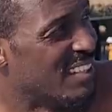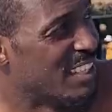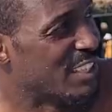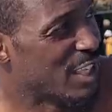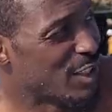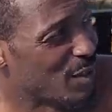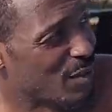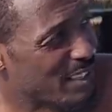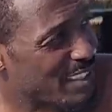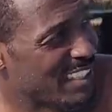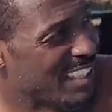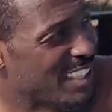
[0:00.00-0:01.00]
my son don't,
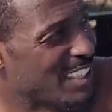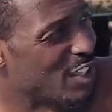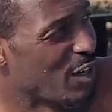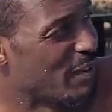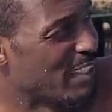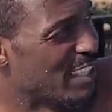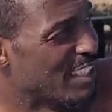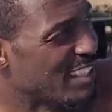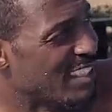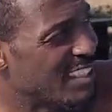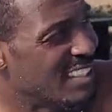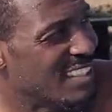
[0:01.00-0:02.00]
you know, he's over here
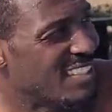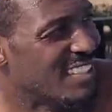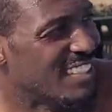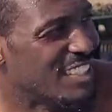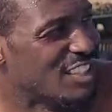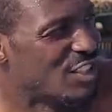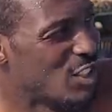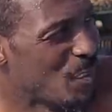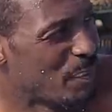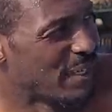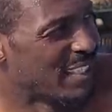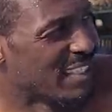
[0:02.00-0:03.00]

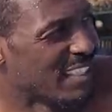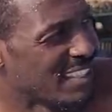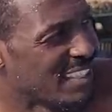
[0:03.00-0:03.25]
jumping in the,